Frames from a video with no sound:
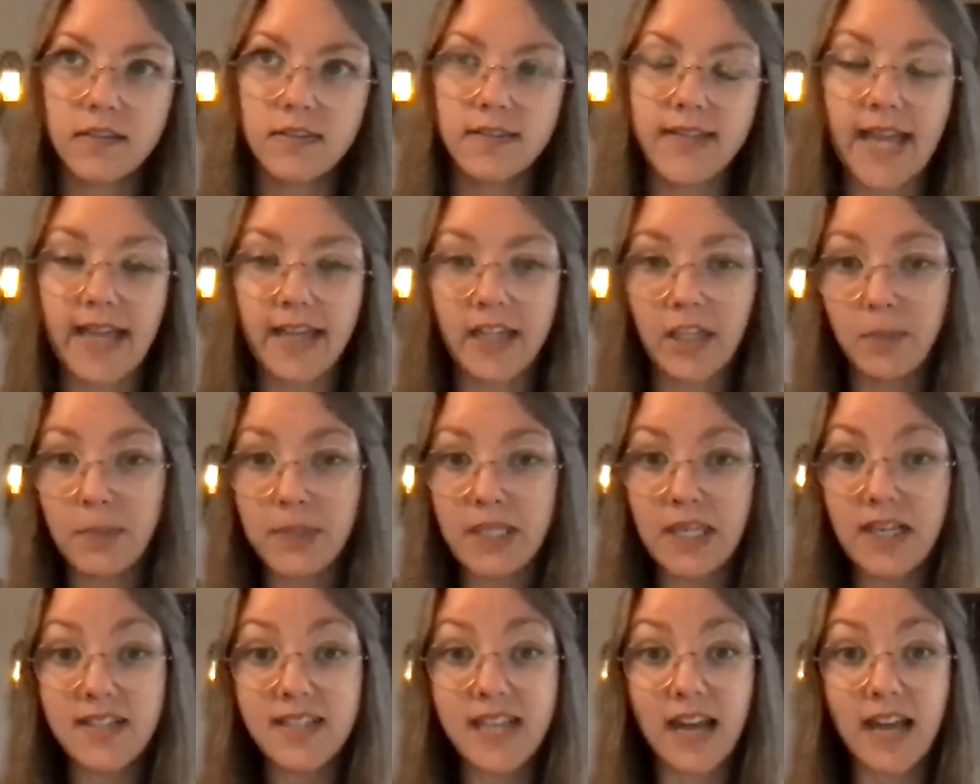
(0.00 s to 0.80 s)

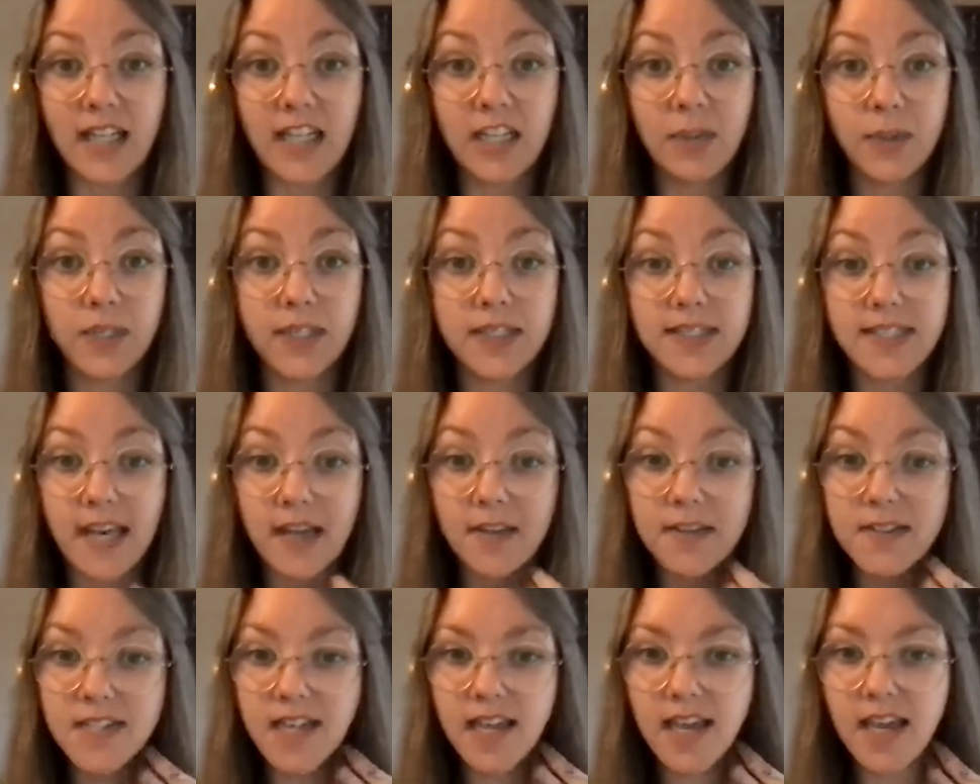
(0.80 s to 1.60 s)
exactly what it
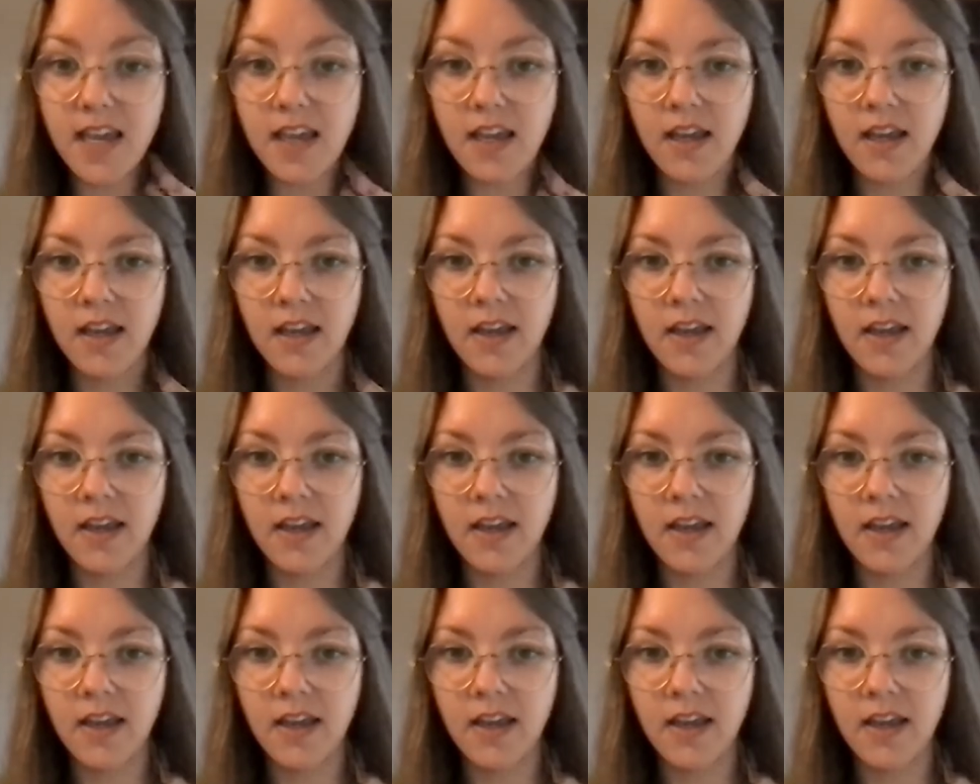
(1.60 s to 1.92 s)
sounds like,